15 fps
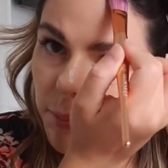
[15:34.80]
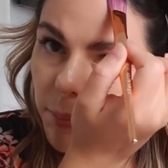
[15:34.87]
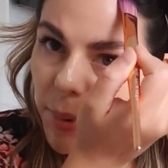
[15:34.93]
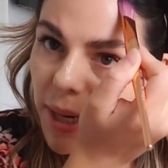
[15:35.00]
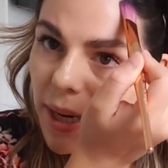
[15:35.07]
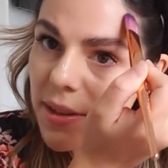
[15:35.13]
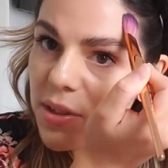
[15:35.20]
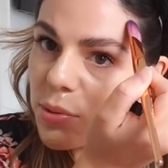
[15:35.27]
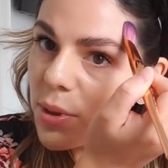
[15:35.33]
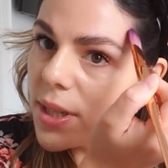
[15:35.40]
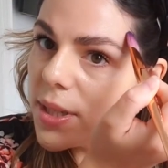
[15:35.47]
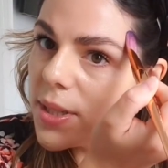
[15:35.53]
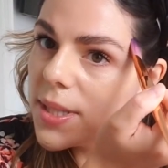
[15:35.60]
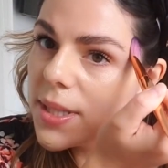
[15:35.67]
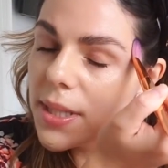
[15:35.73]
But as you
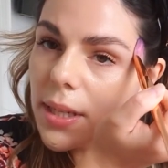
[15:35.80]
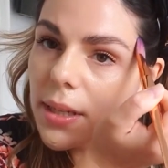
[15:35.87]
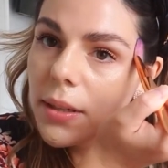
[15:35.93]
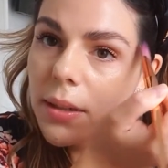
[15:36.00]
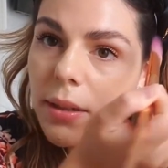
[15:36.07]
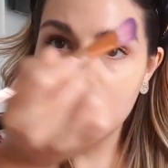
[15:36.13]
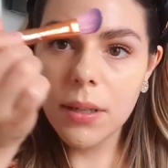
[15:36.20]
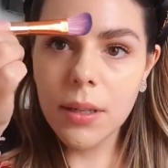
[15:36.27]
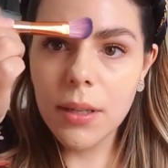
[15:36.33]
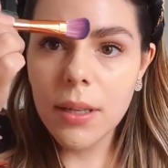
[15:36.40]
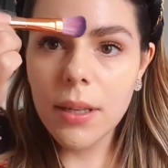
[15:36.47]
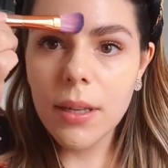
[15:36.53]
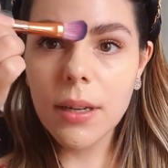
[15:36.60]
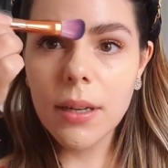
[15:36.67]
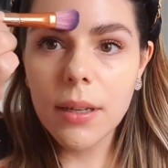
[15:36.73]
can see,
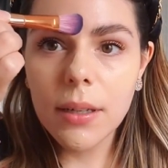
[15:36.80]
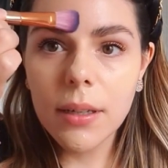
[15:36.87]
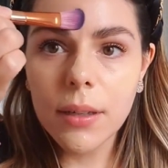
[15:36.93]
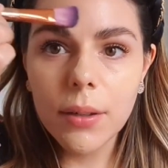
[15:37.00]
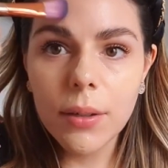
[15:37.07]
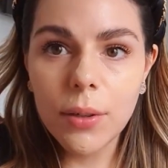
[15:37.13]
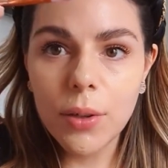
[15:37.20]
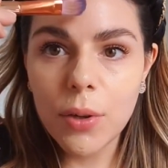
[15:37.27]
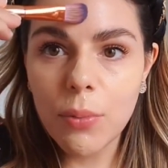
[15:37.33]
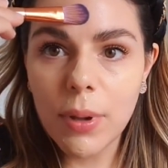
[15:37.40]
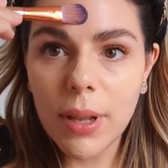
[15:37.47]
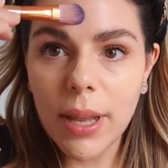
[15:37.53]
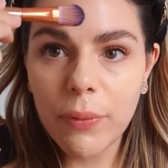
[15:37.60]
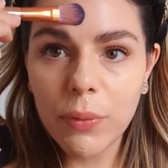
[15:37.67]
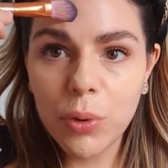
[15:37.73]
you
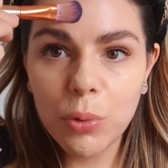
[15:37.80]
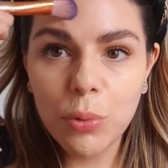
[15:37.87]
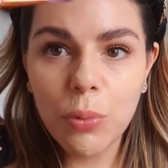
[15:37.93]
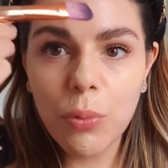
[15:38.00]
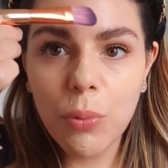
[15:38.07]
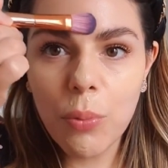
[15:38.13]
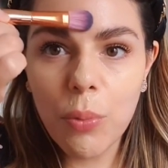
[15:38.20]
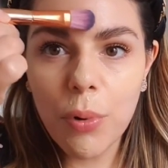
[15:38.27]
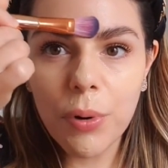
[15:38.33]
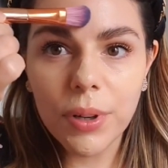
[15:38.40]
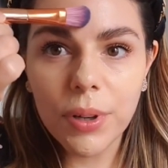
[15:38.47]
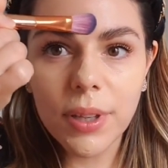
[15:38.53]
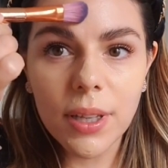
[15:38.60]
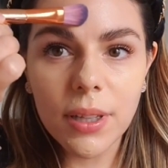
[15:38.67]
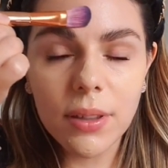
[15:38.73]
will have to
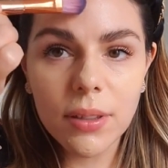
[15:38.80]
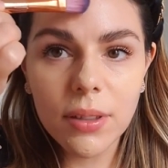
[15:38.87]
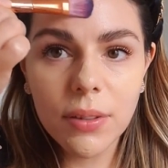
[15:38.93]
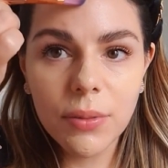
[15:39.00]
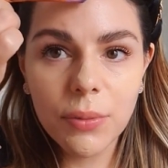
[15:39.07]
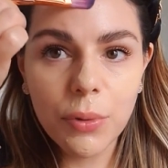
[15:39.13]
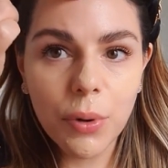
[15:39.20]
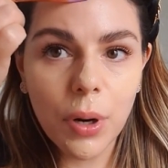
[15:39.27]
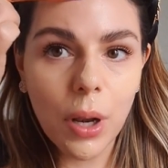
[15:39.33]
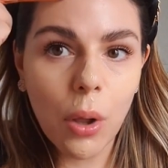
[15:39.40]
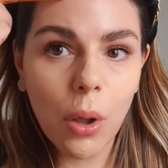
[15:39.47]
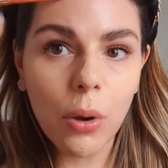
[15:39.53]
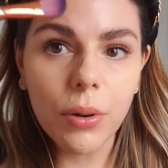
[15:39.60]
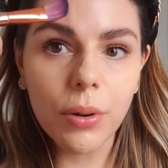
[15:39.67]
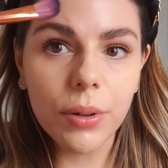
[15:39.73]
work it for a
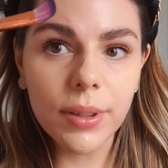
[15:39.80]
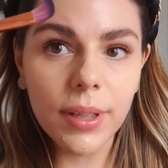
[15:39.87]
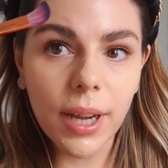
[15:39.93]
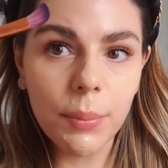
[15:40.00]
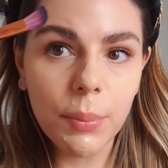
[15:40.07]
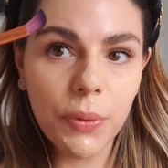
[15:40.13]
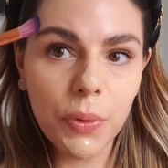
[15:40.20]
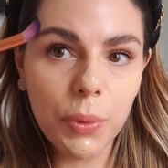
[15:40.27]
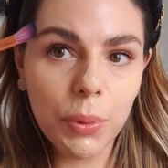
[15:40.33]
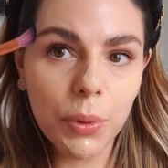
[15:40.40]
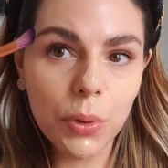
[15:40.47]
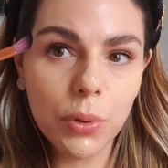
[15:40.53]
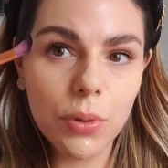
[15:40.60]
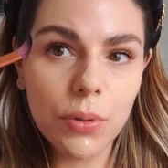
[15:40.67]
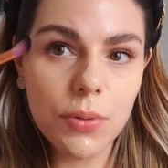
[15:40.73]
longer time if you
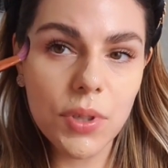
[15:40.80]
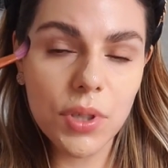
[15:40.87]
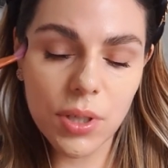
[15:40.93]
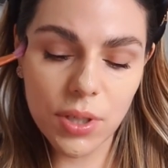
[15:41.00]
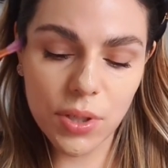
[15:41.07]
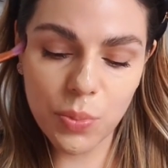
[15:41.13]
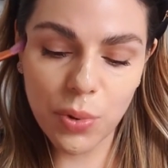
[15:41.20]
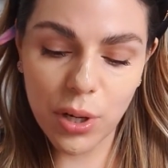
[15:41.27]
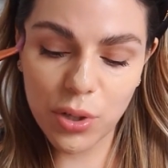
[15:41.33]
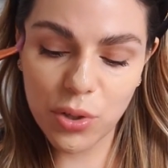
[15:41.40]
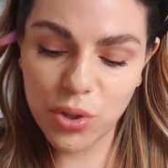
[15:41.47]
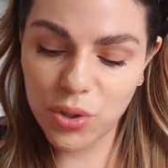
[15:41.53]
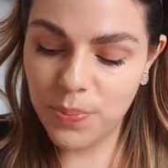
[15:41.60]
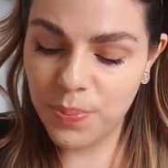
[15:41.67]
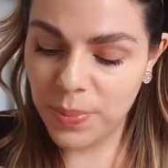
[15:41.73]
want to use this
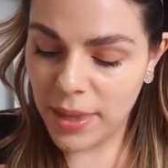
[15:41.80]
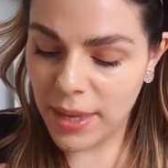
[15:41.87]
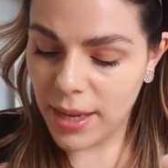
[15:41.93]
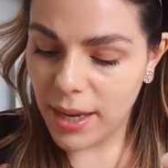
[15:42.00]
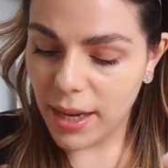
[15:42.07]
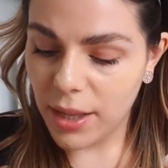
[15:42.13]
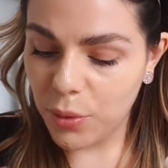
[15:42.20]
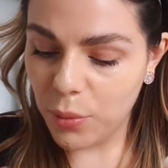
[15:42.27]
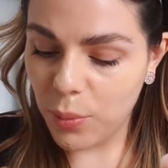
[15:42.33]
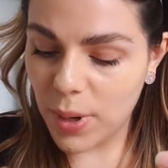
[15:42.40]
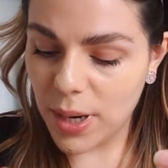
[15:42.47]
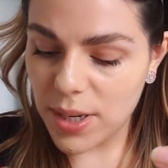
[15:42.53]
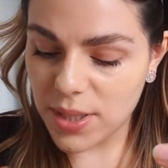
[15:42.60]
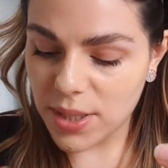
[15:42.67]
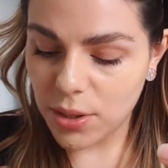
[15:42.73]
brush.
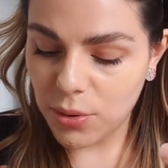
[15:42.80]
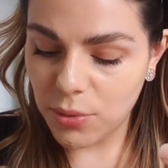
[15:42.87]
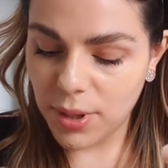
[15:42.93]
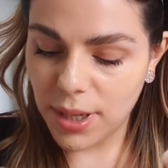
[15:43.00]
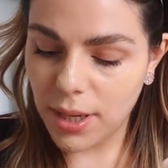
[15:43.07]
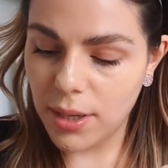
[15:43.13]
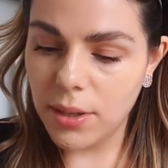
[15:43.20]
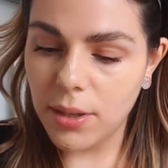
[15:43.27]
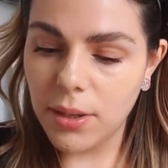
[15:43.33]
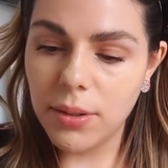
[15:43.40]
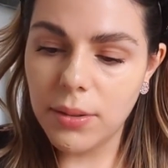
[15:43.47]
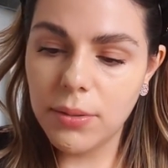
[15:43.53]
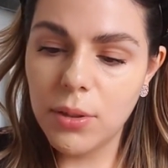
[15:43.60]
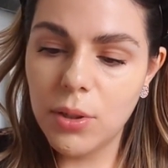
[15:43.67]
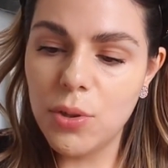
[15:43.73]
Otherwise, you can
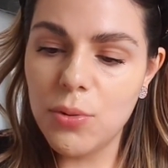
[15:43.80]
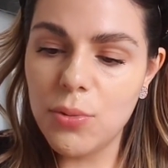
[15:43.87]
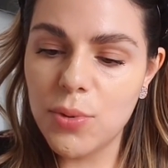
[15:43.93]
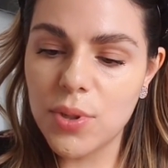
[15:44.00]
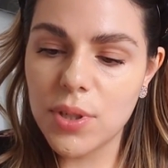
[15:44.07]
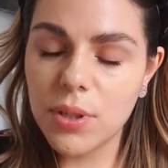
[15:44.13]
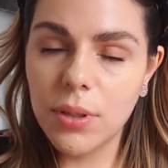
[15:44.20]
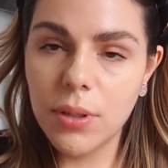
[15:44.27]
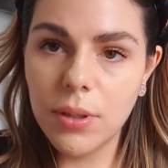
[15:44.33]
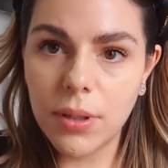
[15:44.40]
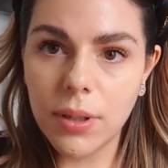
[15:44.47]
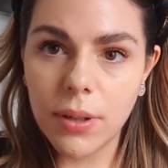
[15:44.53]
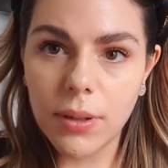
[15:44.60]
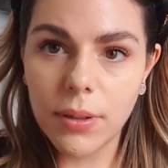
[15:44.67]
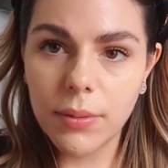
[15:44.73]
use
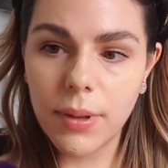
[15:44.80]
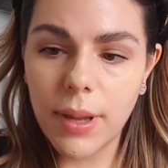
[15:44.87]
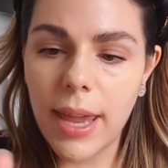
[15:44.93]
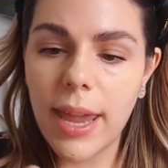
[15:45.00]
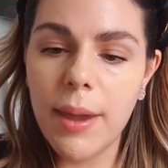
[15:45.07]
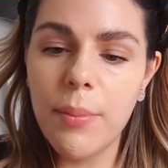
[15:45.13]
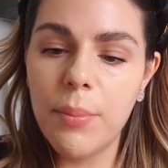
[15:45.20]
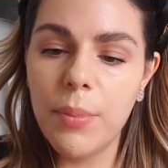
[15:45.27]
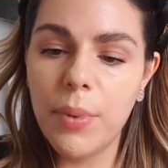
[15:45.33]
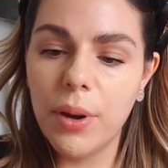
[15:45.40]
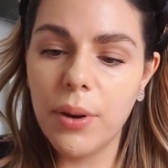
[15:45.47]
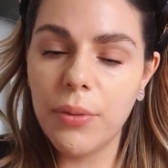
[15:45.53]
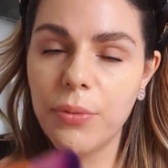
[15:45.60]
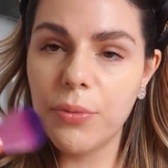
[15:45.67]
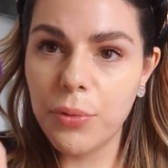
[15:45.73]
the
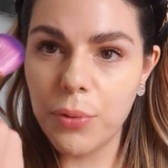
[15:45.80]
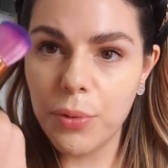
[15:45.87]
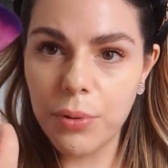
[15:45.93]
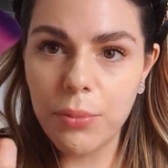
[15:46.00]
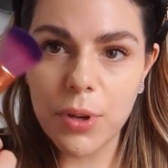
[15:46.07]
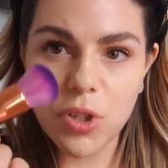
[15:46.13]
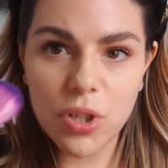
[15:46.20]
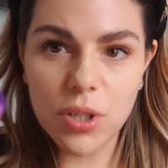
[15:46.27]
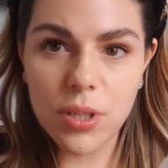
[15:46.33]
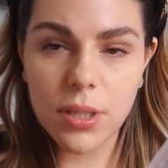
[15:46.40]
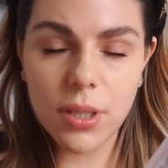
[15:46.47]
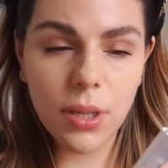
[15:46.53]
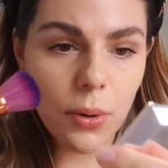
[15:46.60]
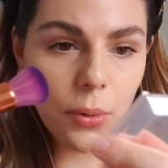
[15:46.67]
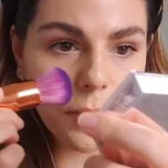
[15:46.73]
M4, which is
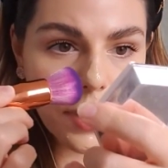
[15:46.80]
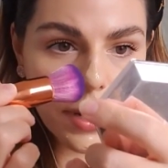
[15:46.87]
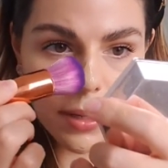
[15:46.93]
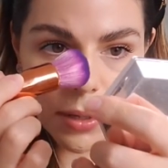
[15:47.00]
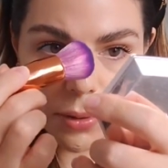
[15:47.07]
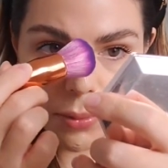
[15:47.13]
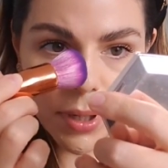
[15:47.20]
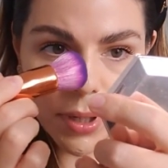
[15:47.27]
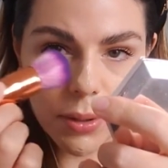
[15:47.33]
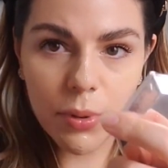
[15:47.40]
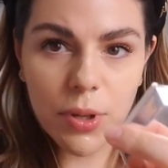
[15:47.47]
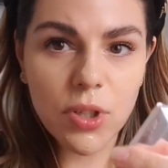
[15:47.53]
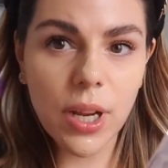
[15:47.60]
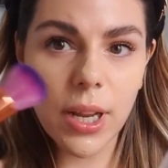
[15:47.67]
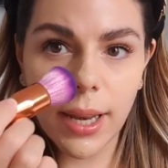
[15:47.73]
the Aura liquid,
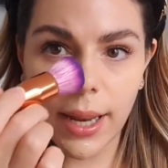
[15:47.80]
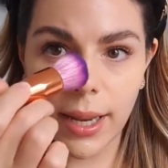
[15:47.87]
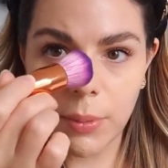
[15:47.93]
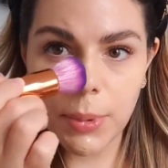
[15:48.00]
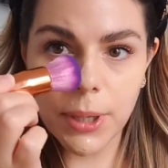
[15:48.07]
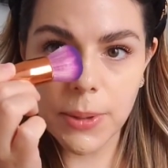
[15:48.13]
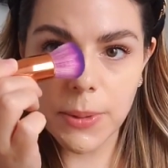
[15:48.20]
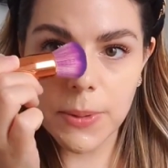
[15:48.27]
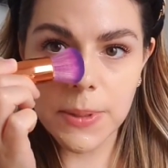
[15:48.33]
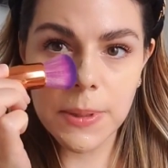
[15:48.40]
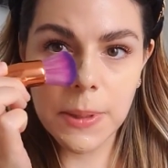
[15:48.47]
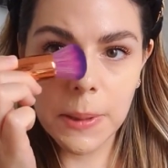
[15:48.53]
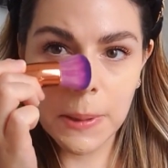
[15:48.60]
which I like because